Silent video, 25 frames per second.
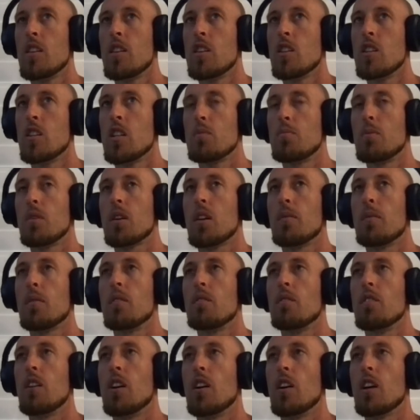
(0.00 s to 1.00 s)
just
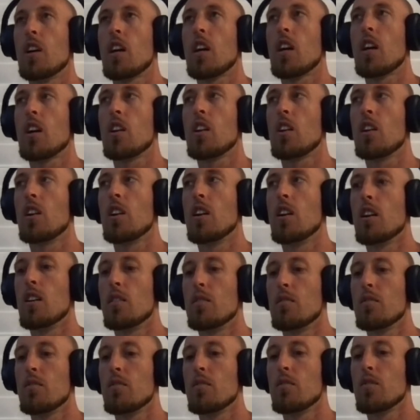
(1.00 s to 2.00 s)
becoming very clear
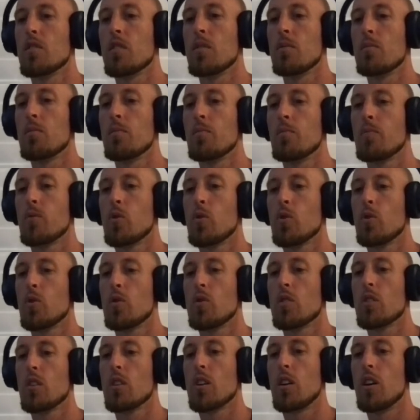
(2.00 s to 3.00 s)
of some
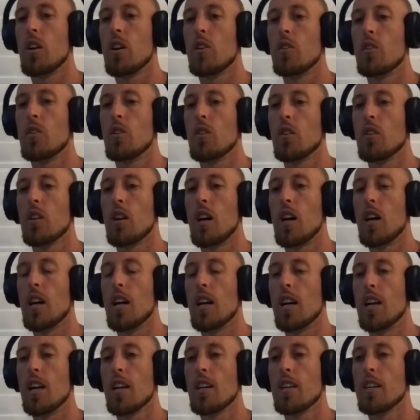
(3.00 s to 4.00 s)

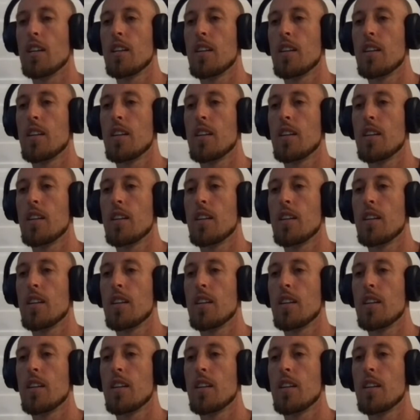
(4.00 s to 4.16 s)
underlying